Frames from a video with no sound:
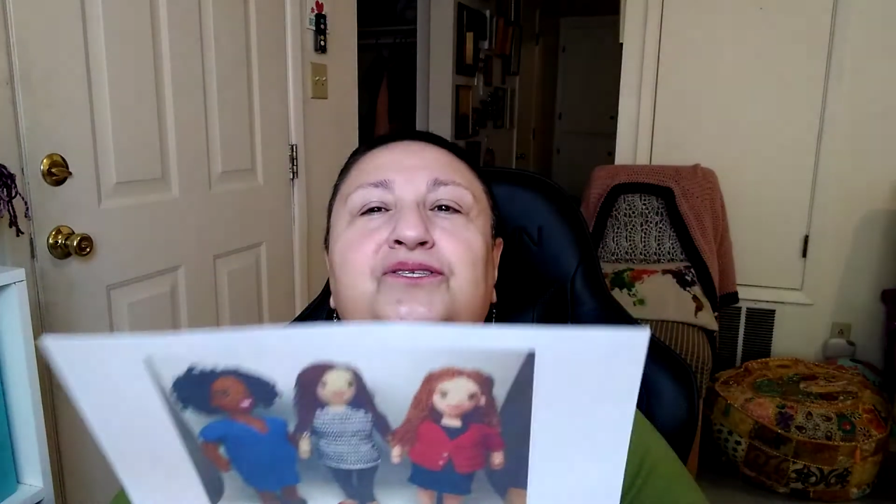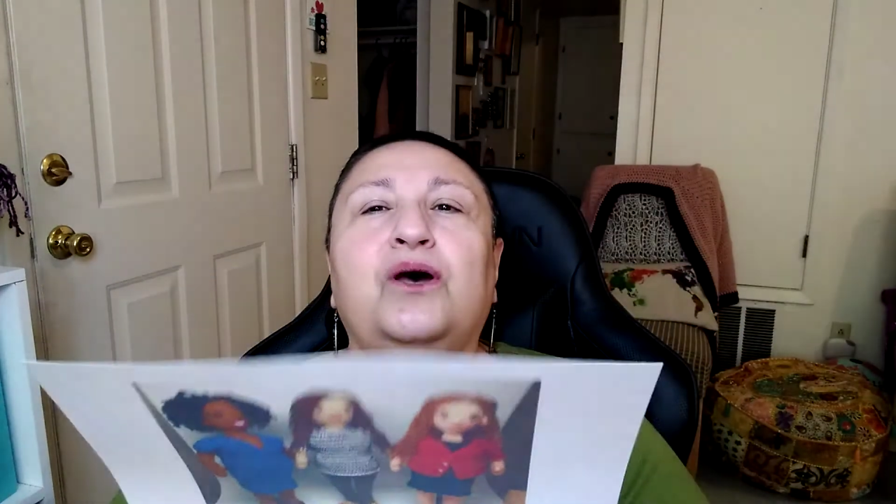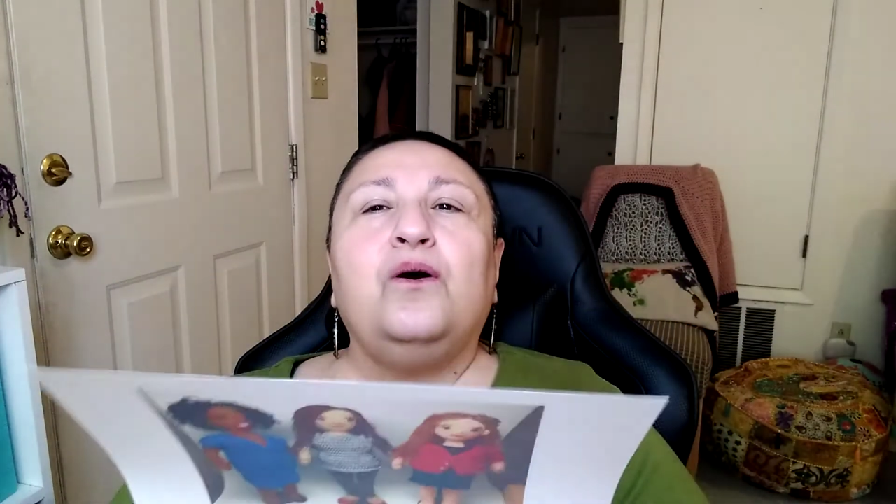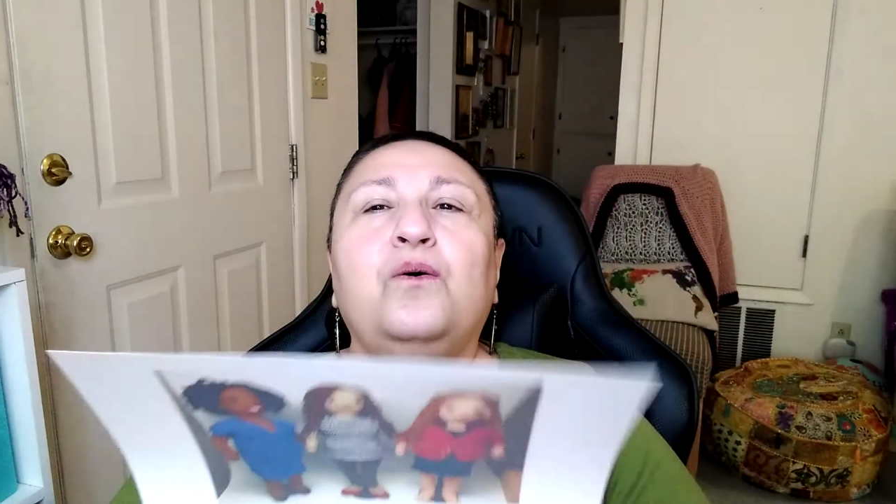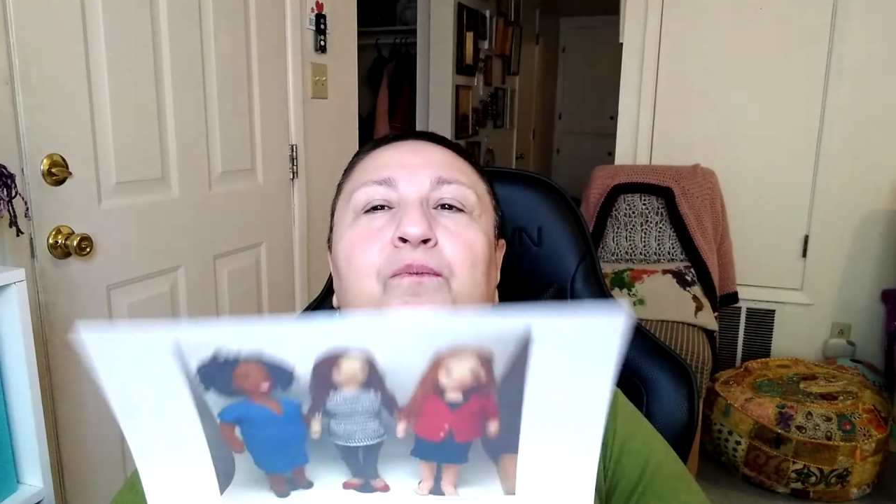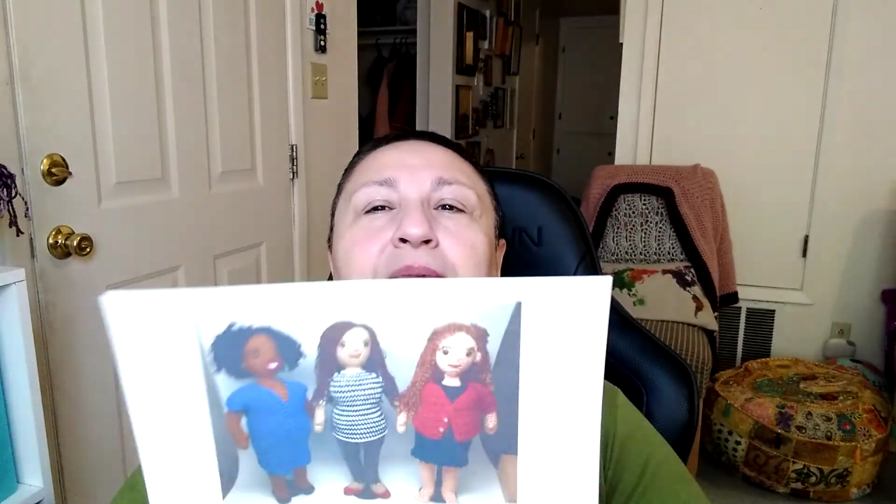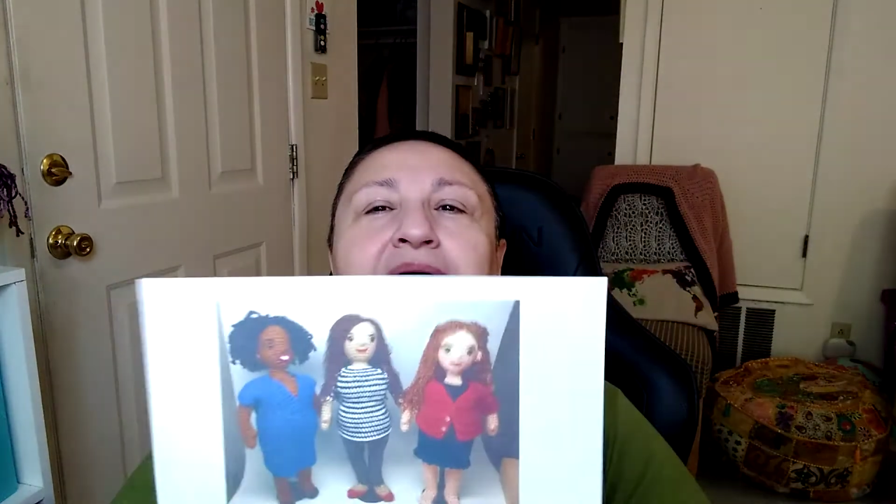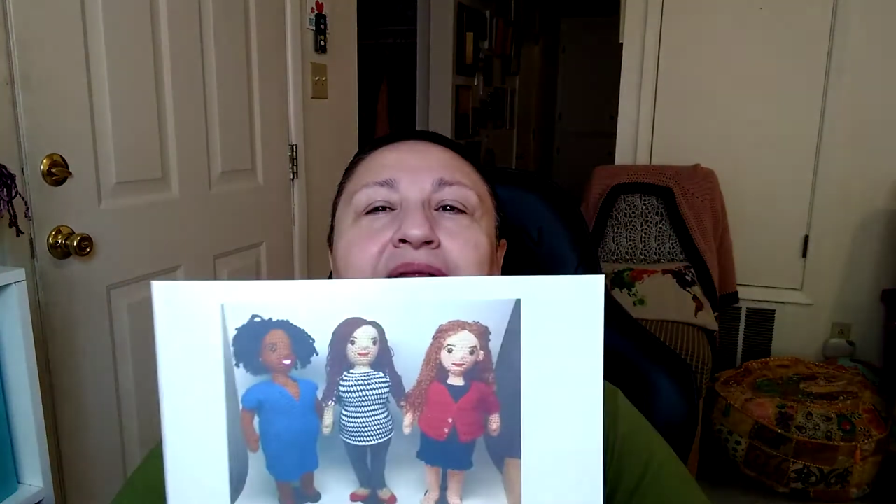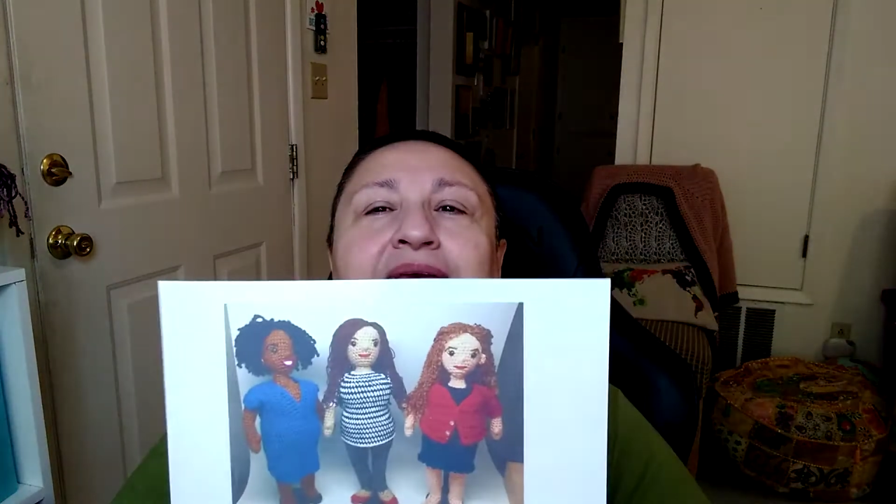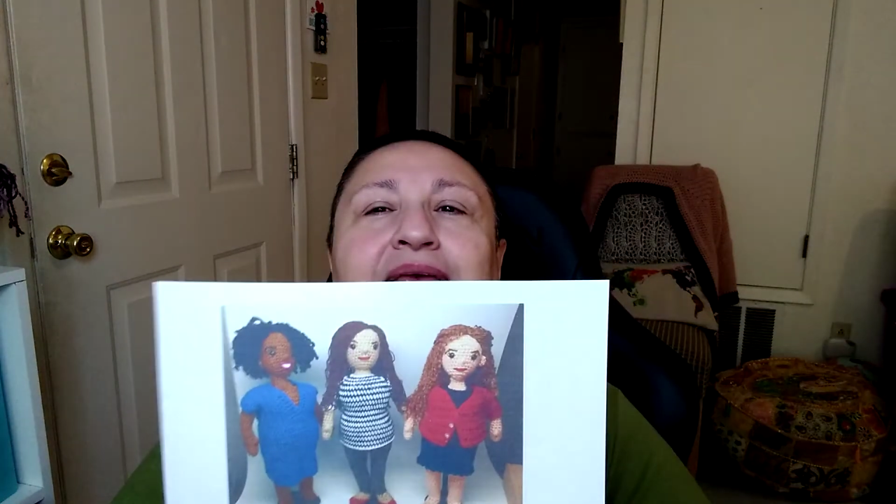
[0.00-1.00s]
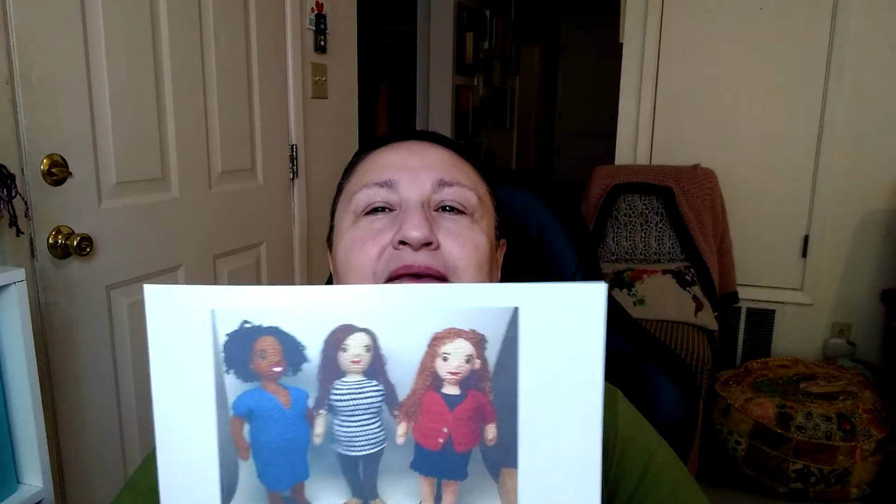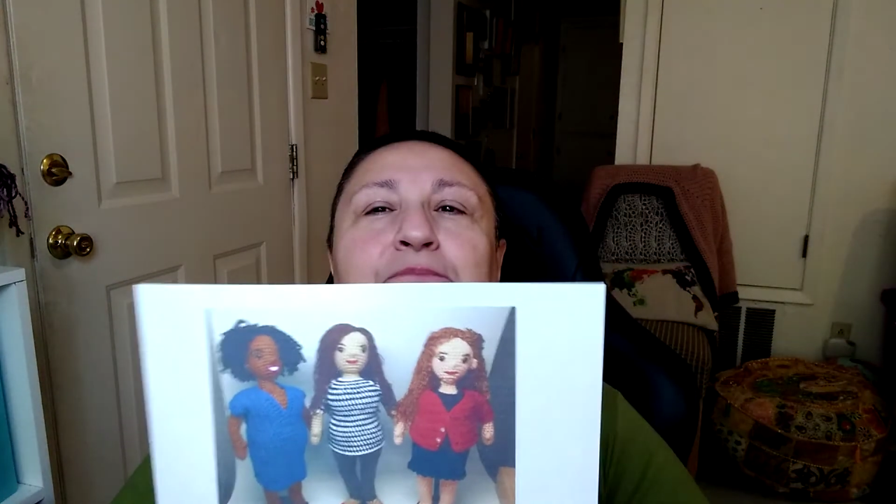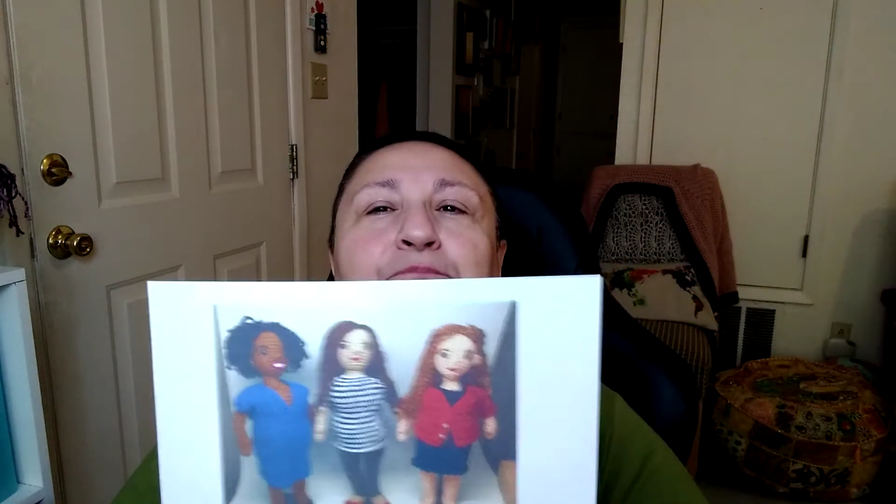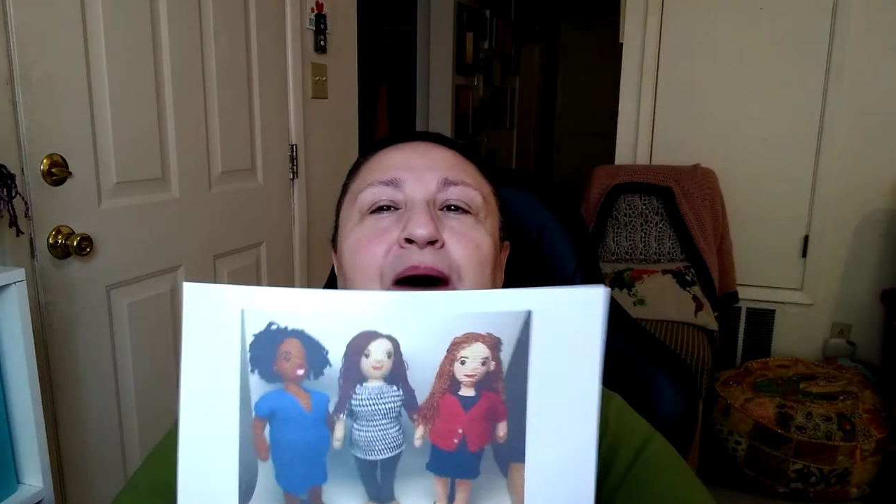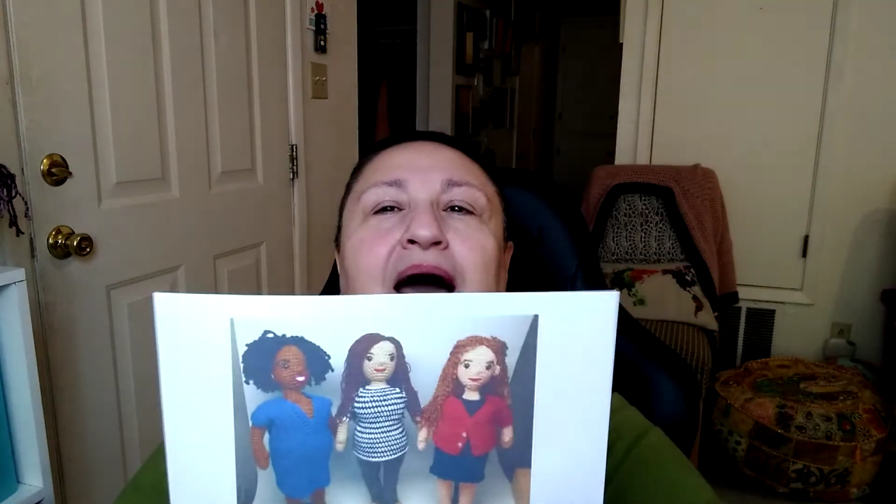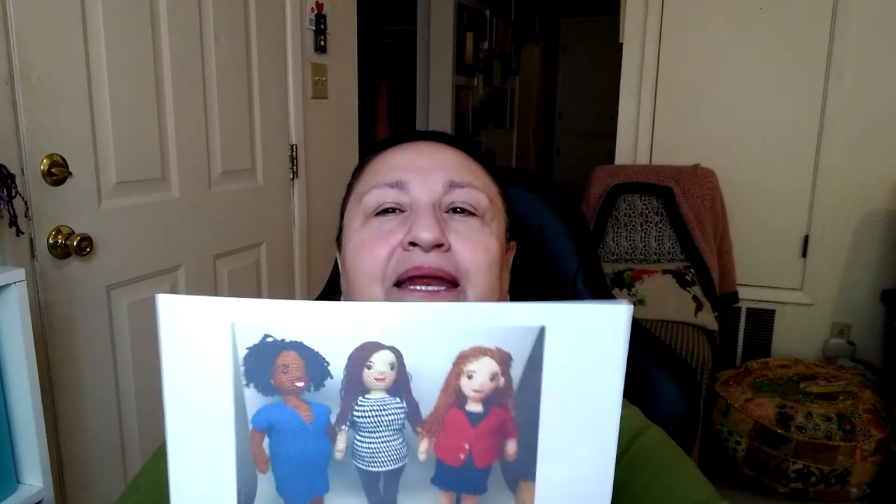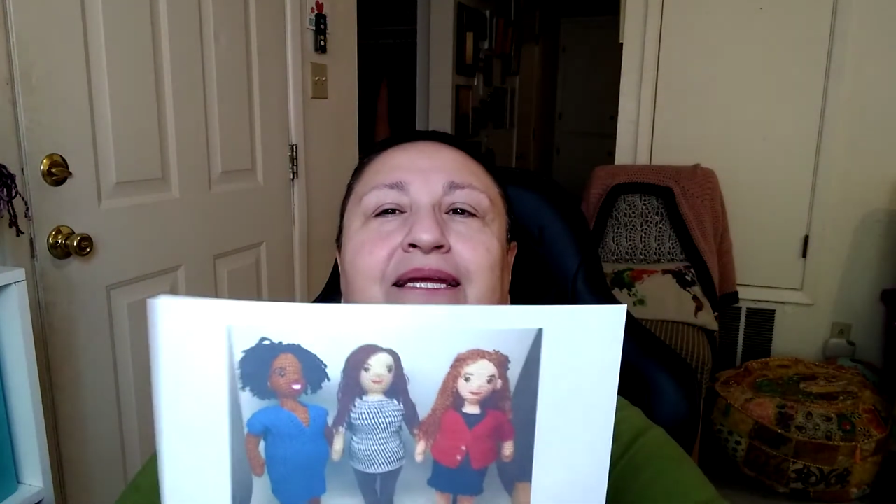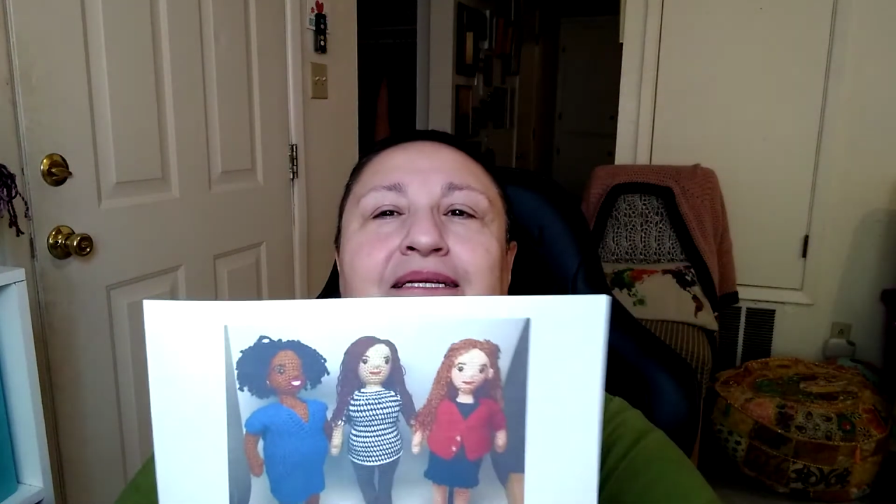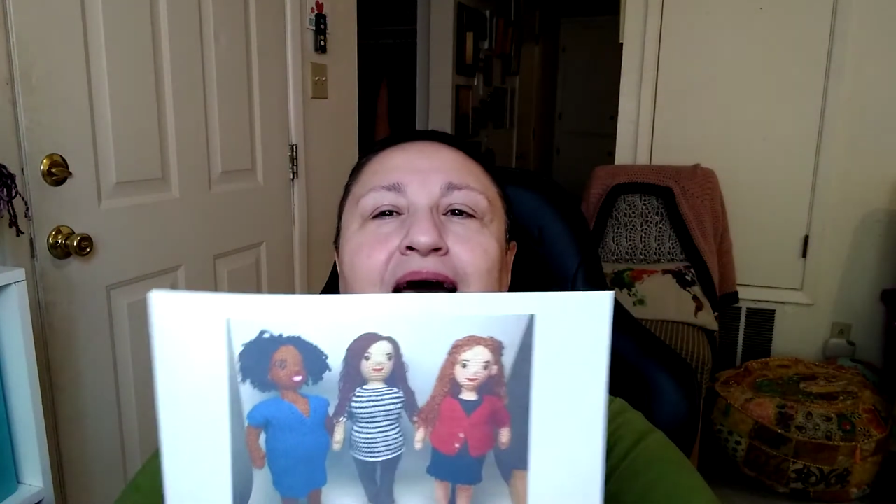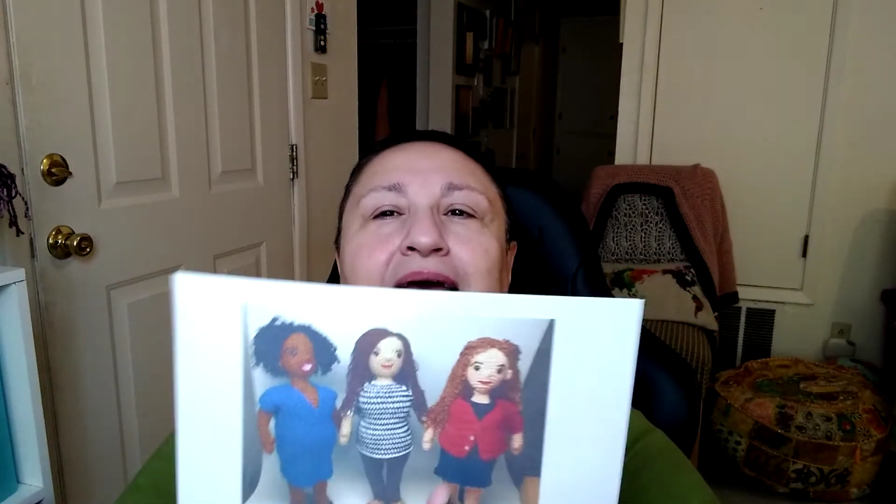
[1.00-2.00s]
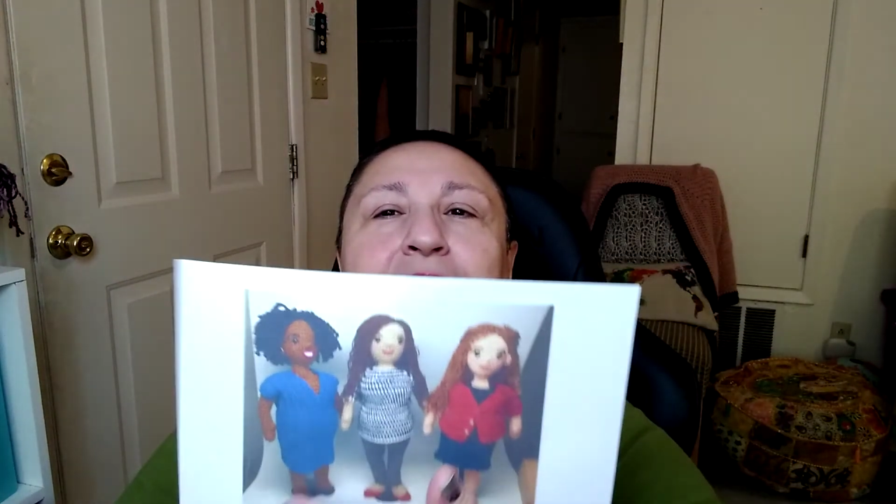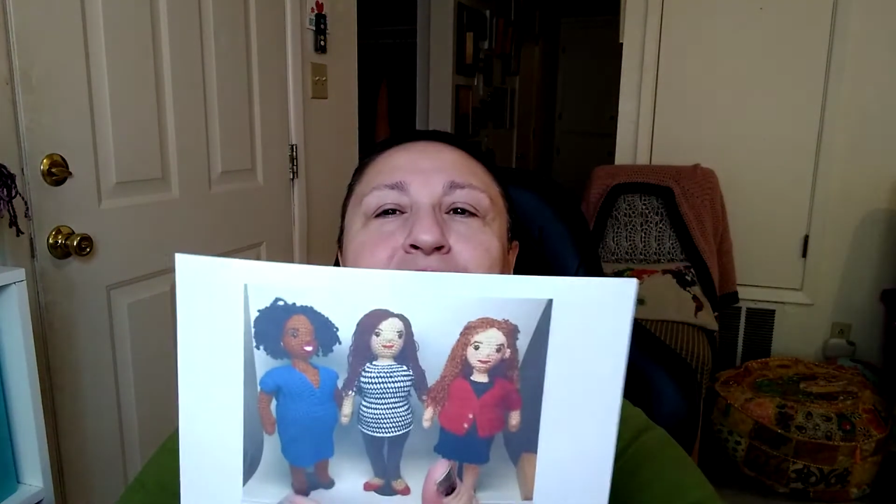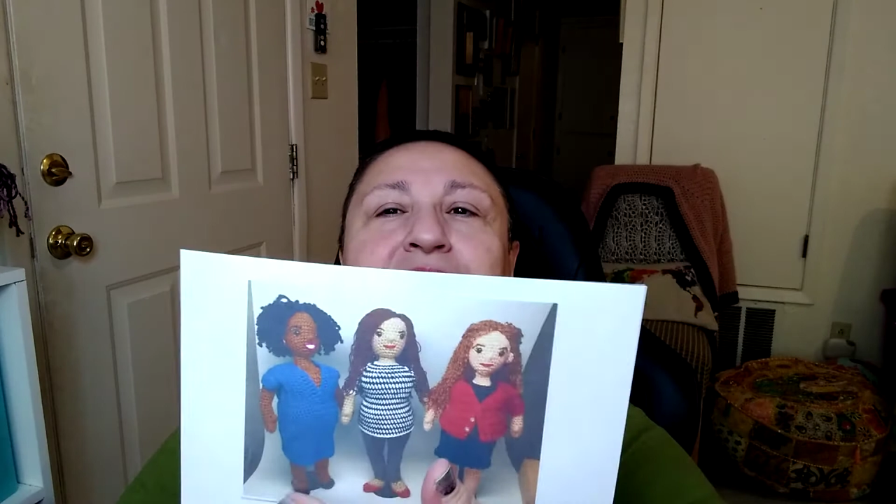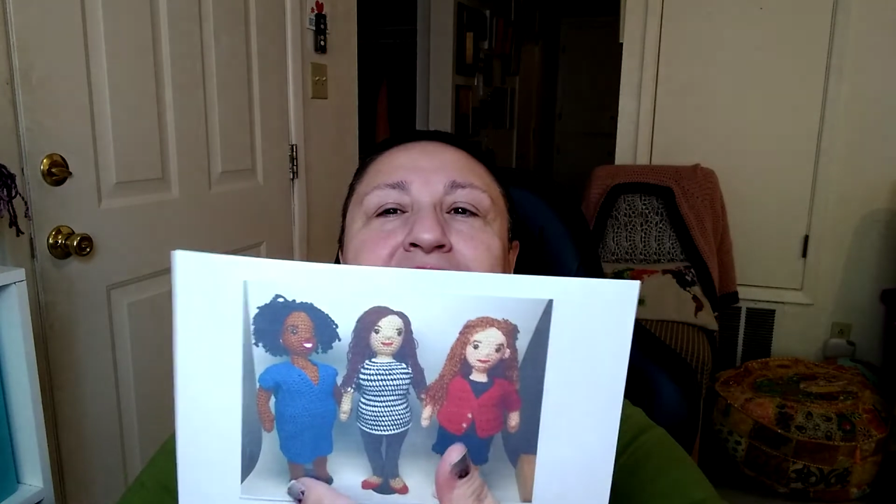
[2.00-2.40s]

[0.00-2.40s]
so many body types.